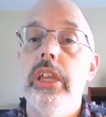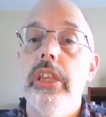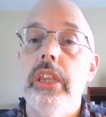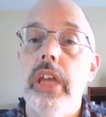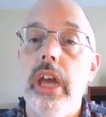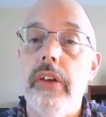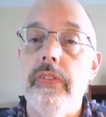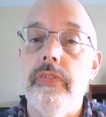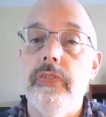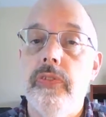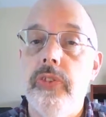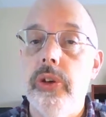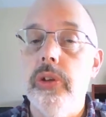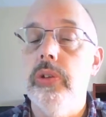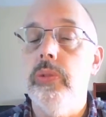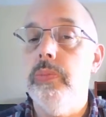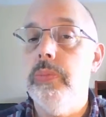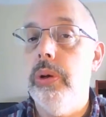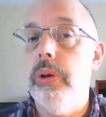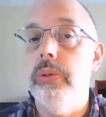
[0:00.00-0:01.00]
That
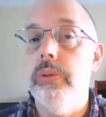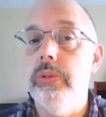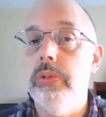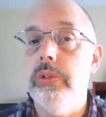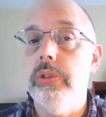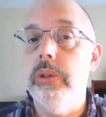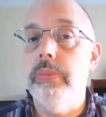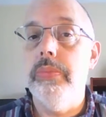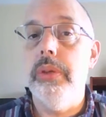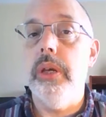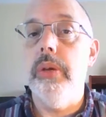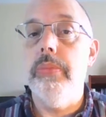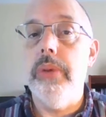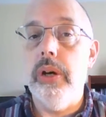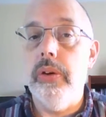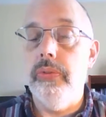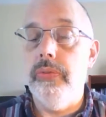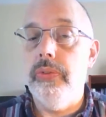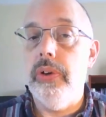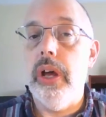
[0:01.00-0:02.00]
first post should be
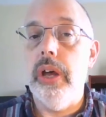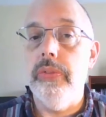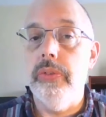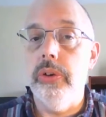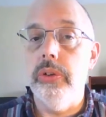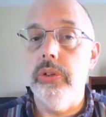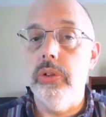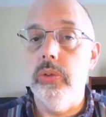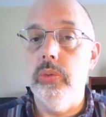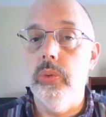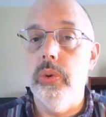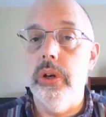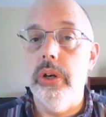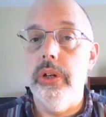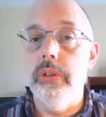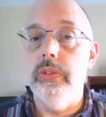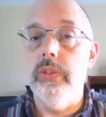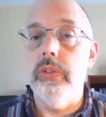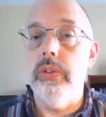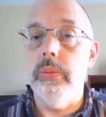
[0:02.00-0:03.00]
about 500
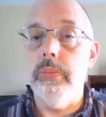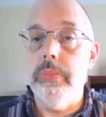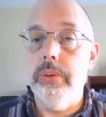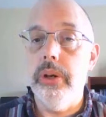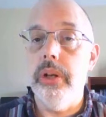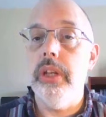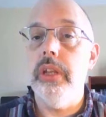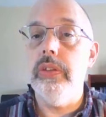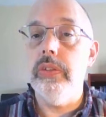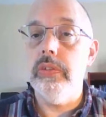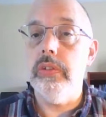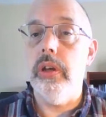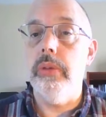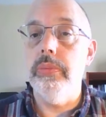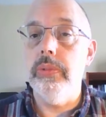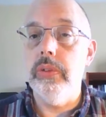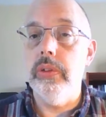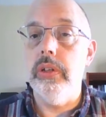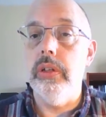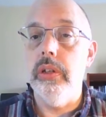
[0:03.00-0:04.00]
words. It's a pretty
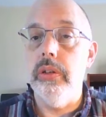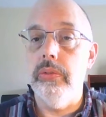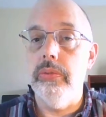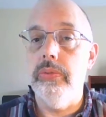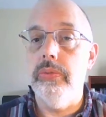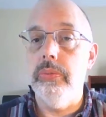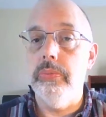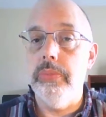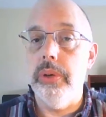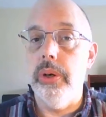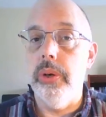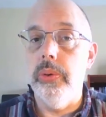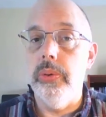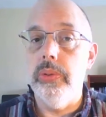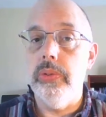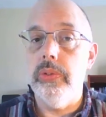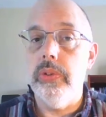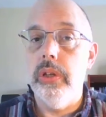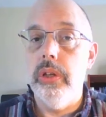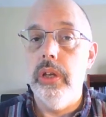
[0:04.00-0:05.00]
substantive
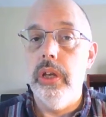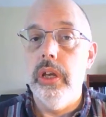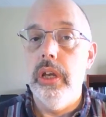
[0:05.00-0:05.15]
post.